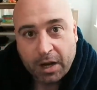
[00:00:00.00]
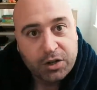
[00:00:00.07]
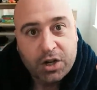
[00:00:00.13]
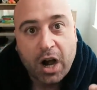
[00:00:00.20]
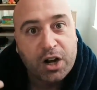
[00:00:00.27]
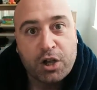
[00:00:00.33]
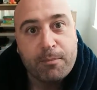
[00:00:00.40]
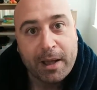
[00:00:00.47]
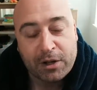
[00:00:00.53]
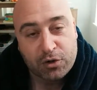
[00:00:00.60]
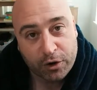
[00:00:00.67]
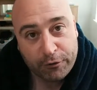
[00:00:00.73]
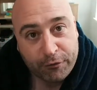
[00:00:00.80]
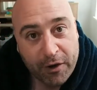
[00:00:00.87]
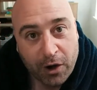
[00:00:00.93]

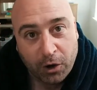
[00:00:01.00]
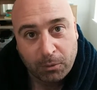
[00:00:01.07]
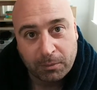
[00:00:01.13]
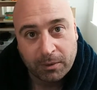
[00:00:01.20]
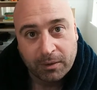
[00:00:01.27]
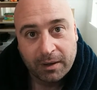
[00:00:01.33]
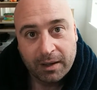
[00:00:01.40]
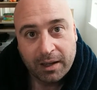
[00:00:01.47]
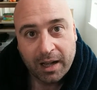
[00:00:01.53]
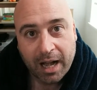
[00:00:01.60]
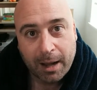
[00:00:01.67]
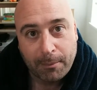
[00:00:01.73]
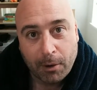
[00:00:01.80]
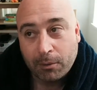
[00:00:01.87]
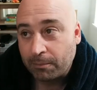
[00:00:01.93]
documentary film
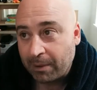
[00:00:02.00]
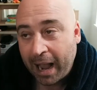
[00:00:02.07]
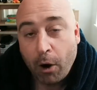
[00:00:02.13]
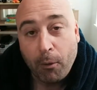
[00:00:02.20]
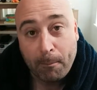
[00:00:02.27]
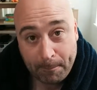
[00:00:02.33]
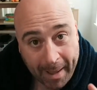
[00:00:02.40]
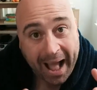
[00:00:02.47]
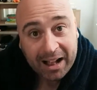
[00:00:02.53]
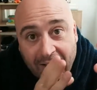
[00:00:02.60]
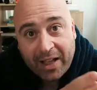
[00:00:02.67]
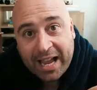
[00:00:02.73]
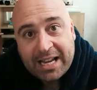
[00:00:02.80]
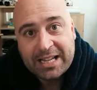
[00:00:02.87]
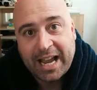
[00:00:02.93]
about how
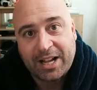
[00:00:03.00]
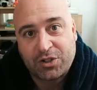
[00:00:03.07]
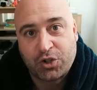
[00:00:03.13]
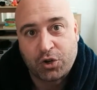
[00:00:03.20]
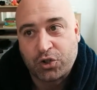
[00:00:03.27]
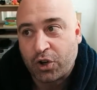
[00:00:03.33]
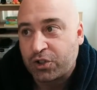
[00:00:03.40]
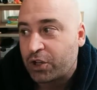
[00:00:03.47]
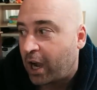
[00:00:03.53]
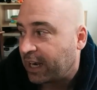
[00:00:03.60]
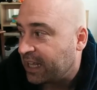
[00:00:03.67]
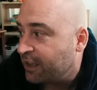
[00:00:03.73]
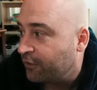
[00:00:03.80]
ballet dancers are taught,